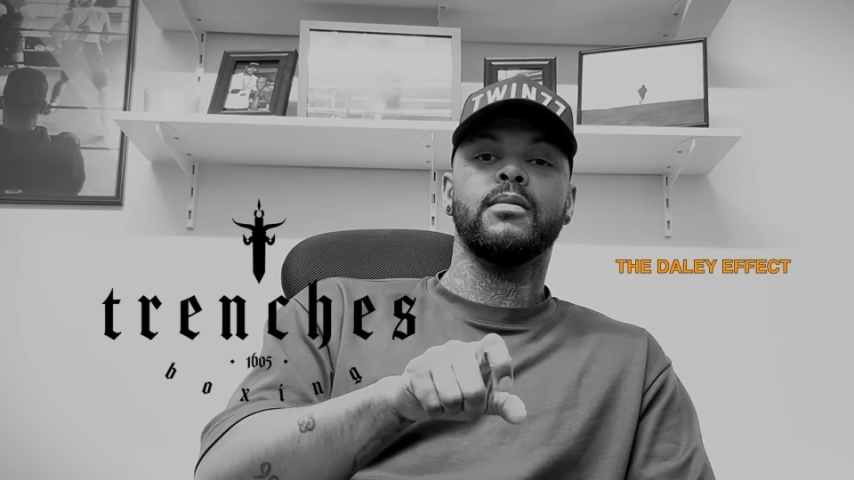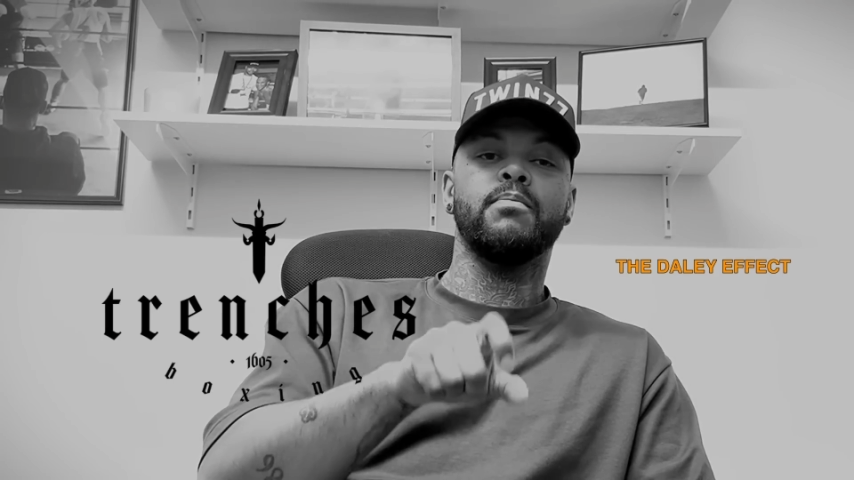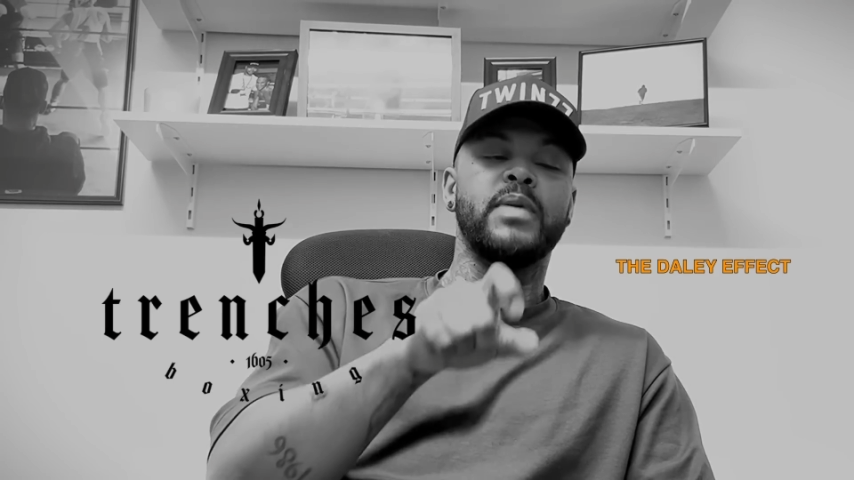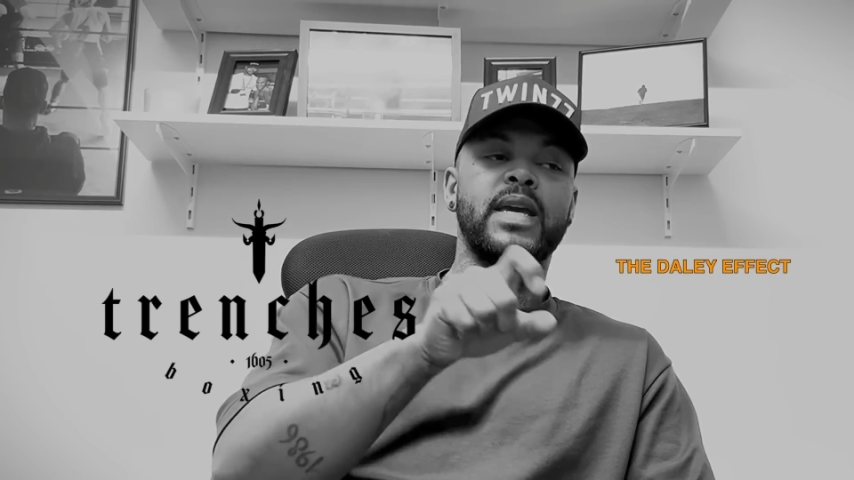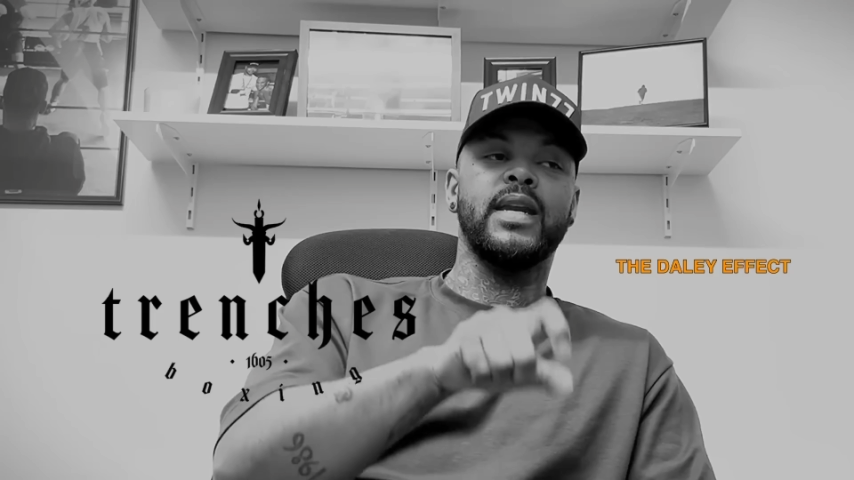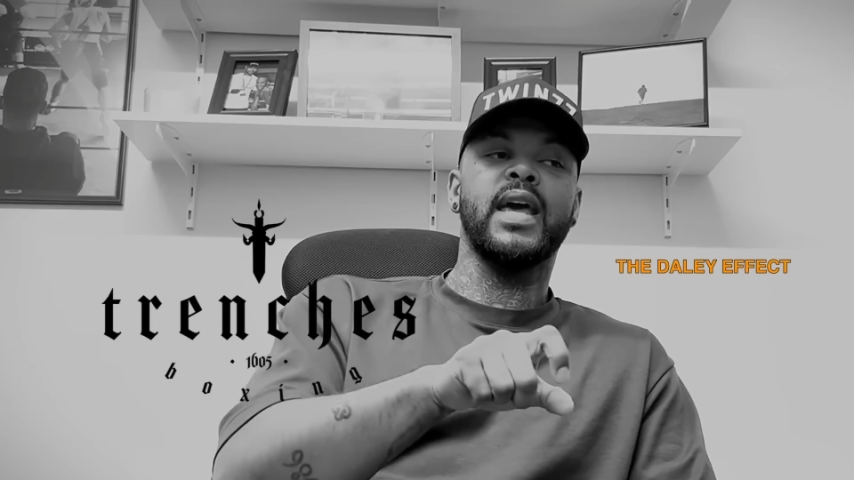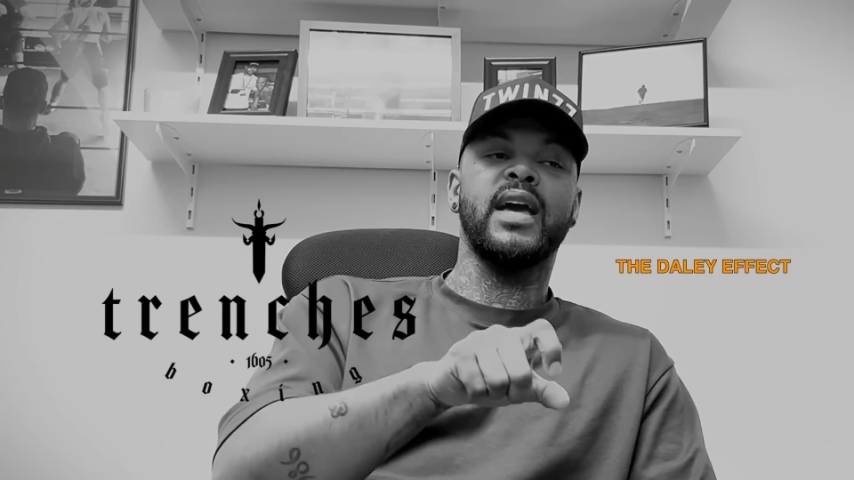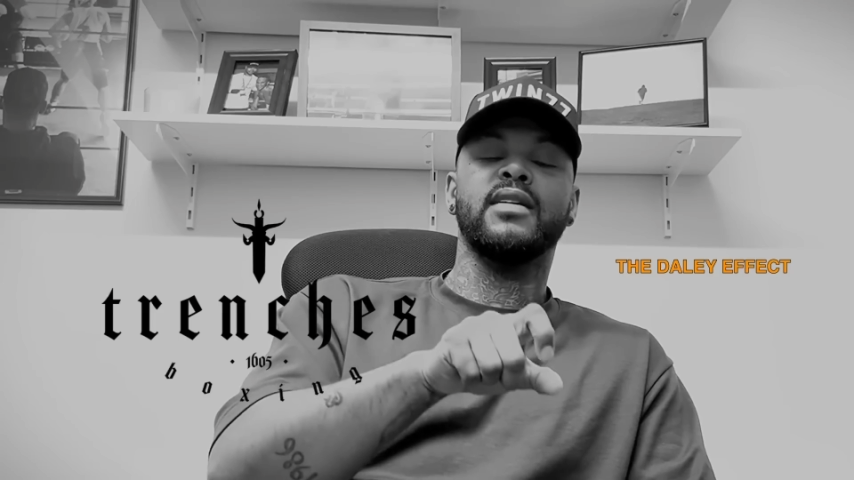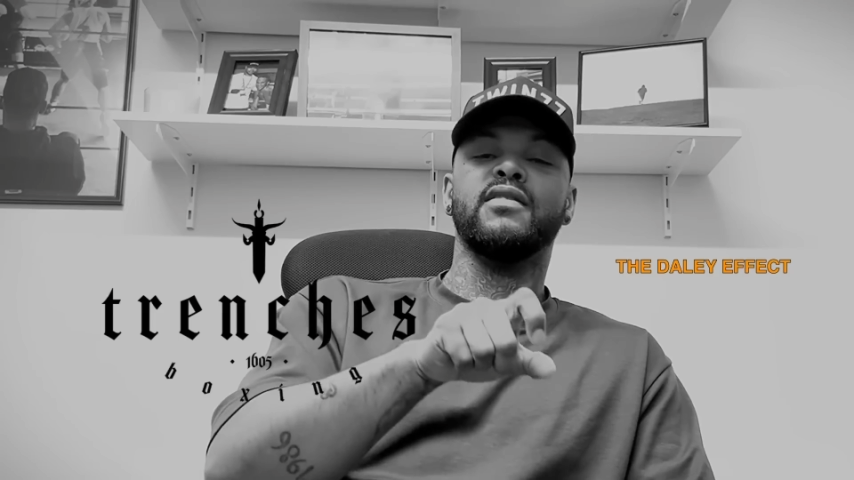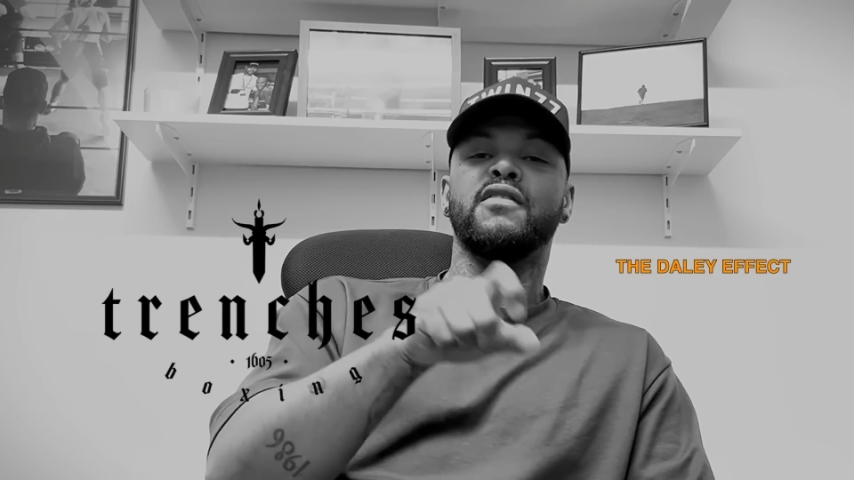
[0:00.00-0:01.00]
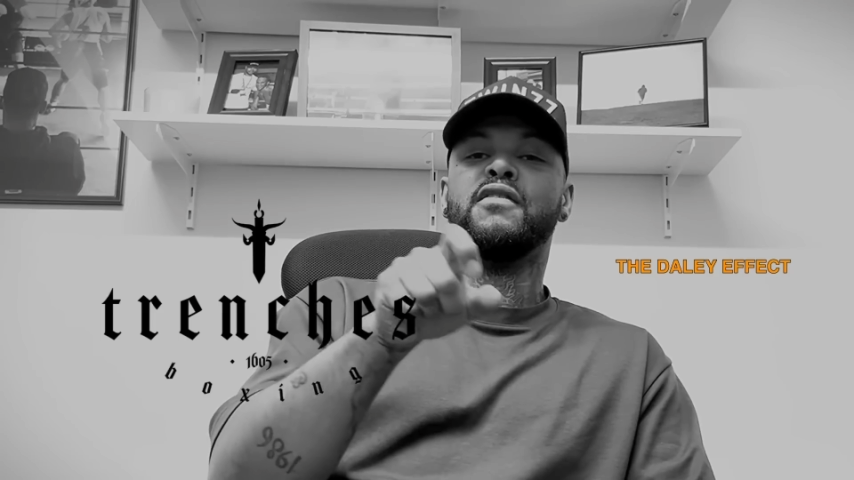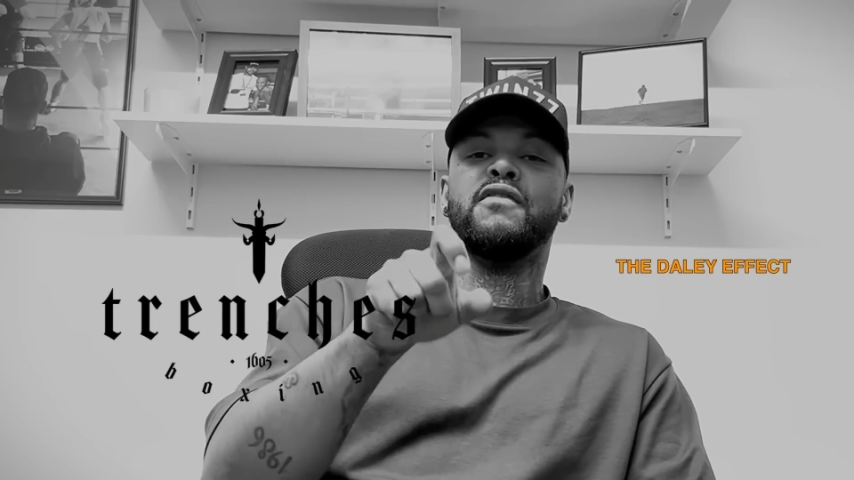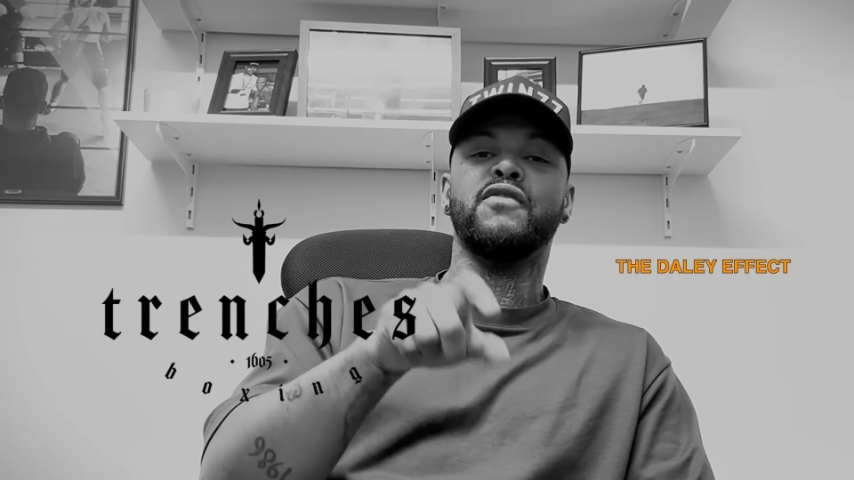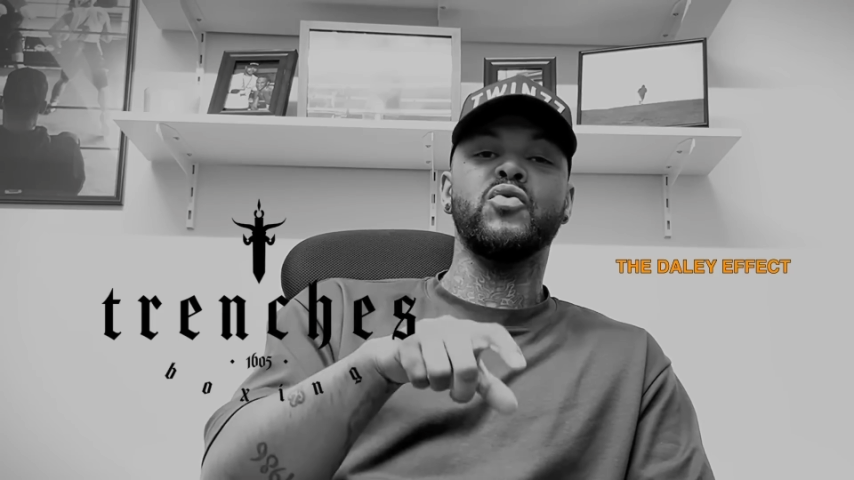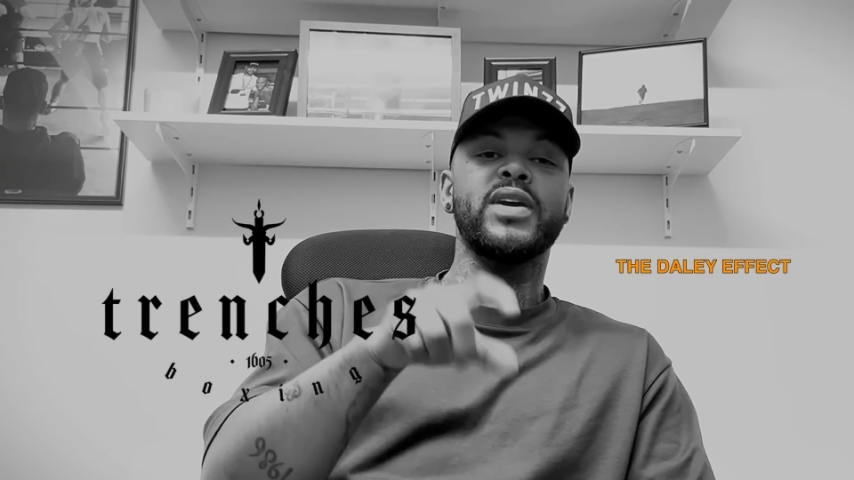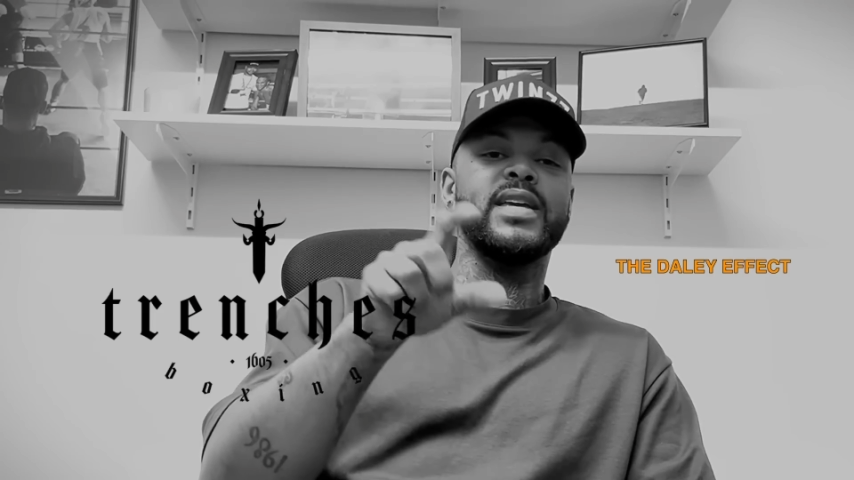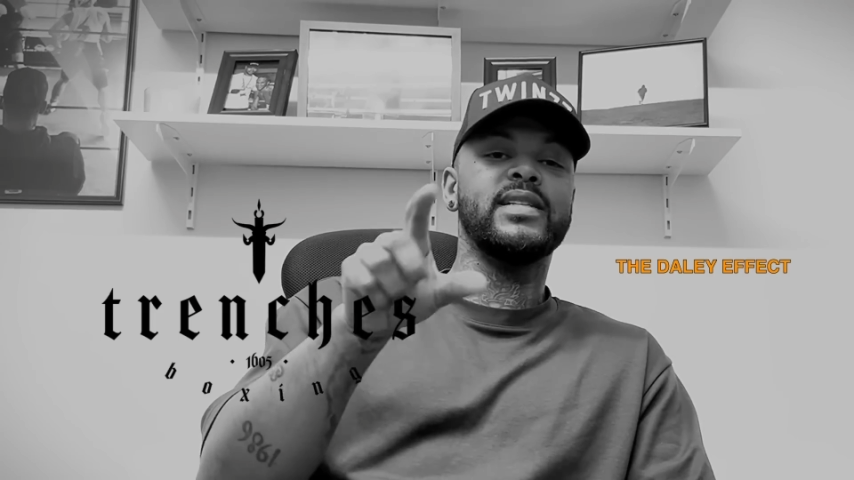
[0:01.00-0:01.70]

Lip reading: being at 40